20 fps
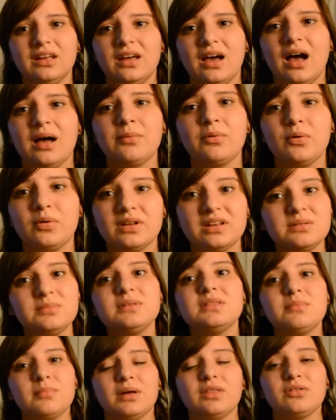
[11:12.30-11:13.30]
I'm going to be
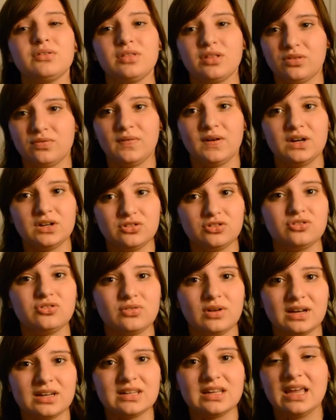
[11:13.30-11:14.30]
the mother that's very
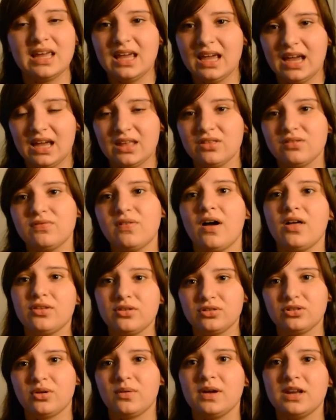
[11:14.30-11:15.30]
strict, and the
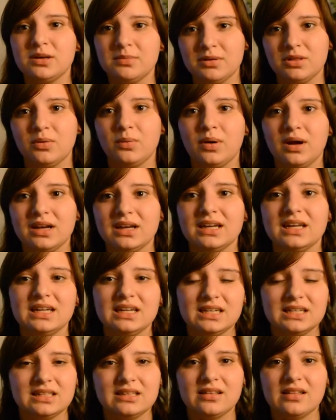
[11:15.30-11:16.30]
father's going to be the one
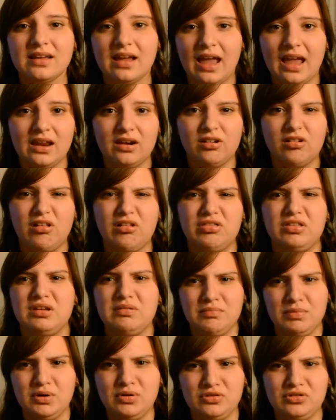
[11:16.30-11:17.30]
to like handle all the
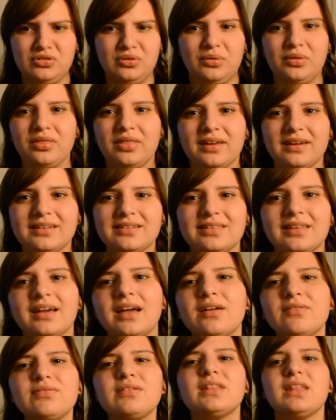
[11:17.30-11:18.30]
emotional things. Like,
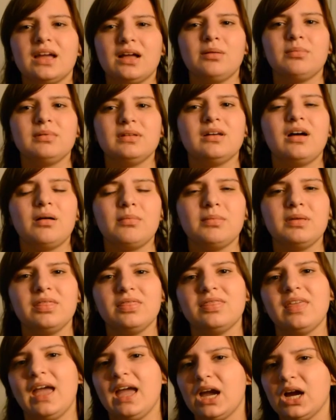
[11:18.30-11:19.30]
I feel like I'll be
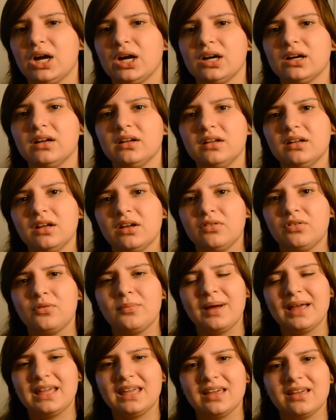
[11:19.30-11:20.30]
there for
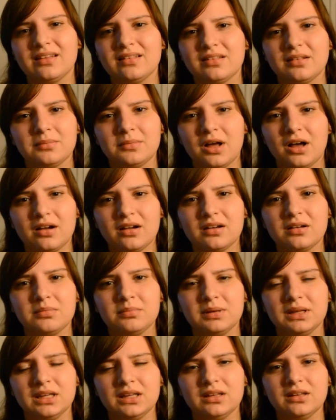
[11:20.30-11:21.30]
my kids. I'm not going to
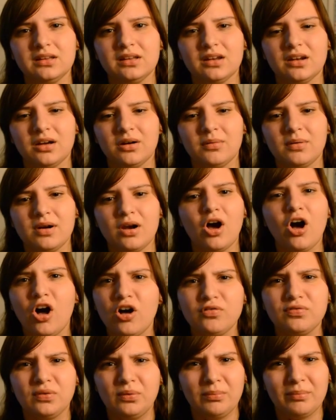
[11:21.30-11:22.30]
be, you know, an
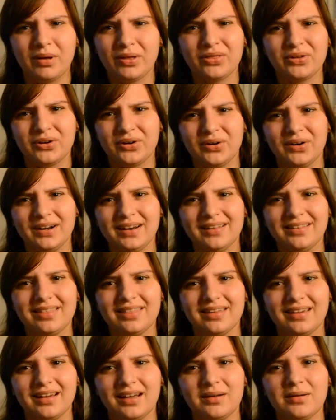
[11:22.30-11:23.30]
awful mother or
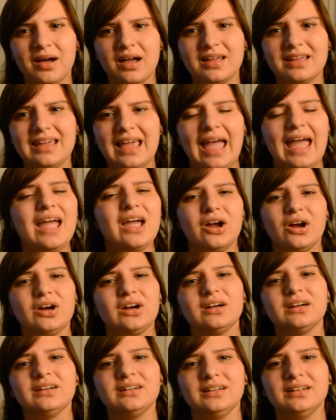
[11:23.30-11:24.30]
anything. I care.